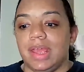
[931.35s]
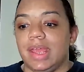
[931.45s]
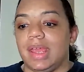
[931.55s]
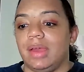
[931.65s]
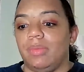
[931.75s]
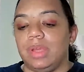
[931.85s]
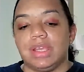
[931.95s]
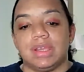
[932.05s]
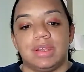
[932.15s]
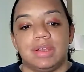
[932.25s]
and we
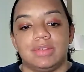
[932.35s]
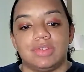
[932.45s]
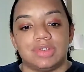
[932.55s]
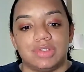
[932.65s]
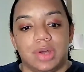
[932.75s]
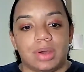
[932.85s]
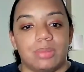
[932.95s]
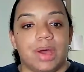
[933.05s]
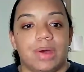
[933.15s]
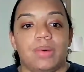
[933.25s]
can just talk
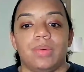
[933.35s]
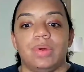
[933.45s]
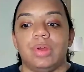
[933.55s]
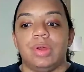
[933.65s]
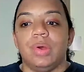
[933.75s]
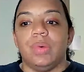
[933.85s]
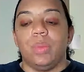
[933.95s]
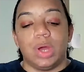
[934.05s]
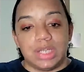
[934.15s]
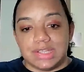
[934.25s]
about
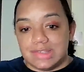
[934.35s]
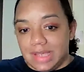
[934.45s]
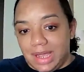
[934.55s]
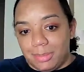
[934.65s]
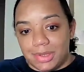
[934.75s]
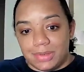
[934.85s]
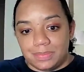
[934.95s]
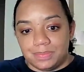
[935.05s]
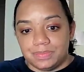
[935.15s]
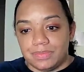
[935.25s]
what needs to happen.